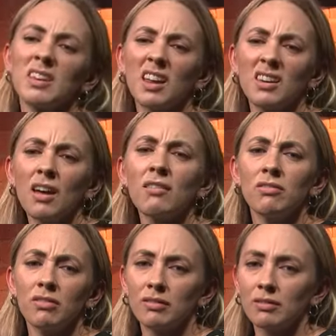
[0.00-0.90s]
is that enough?
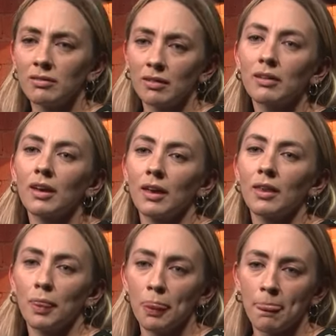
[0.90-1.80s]
Yeah, okay.
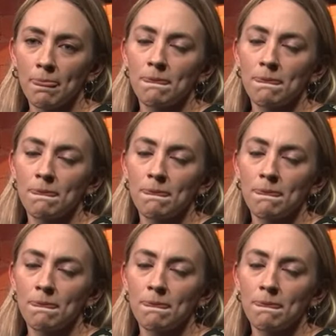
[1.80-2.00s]
Absolutely.